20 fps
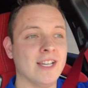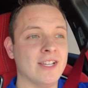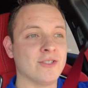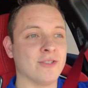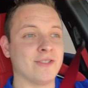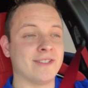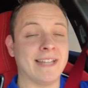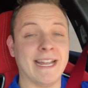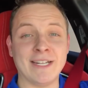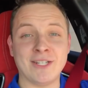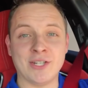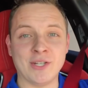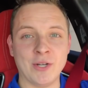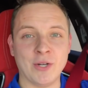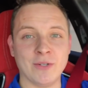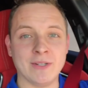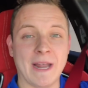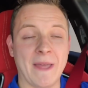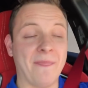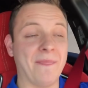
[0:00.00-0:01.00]
So stay
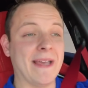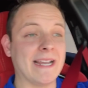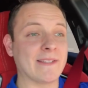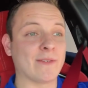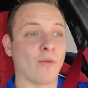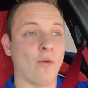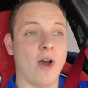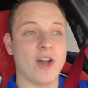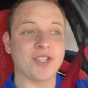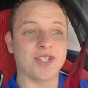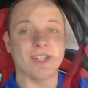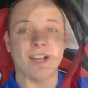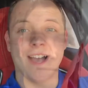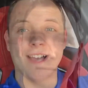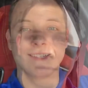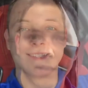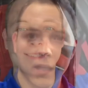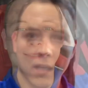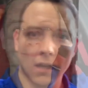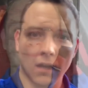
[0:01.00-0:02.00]
tuned and thanks for watching,
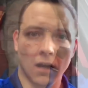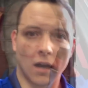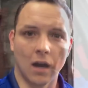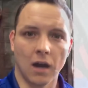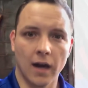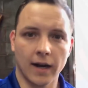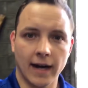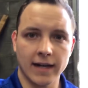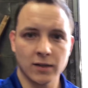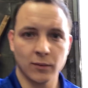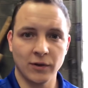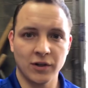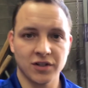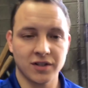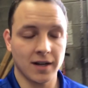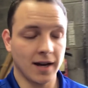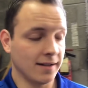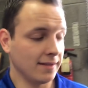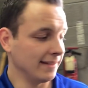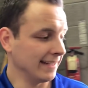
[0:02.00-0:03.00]
guys. All right guys, so we just
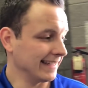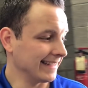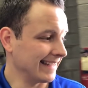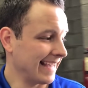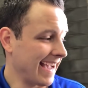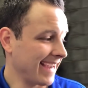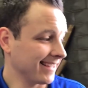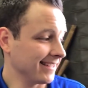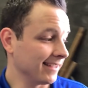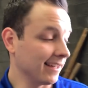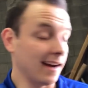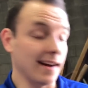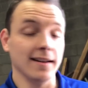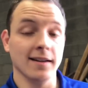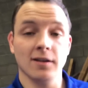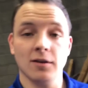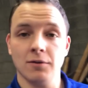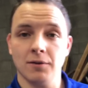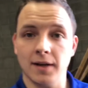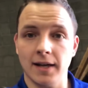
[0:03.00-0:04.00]
got to Exact
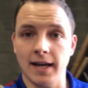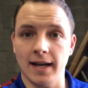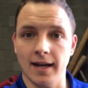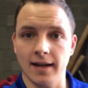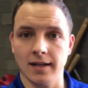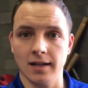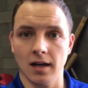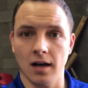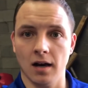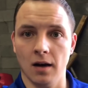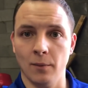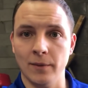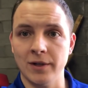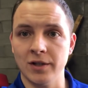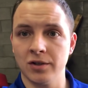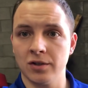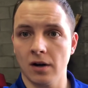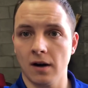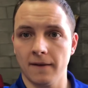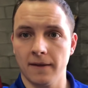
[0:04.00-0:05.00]
Dyno and we
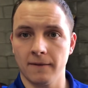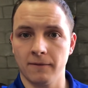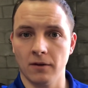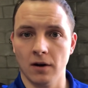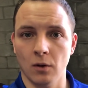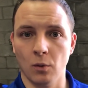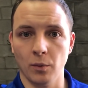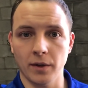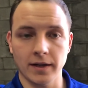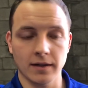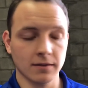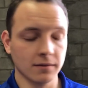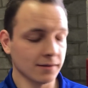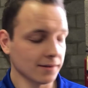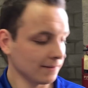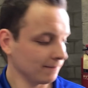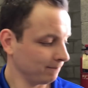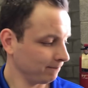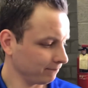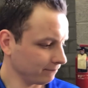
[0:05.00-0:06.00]
just took out the front wheels.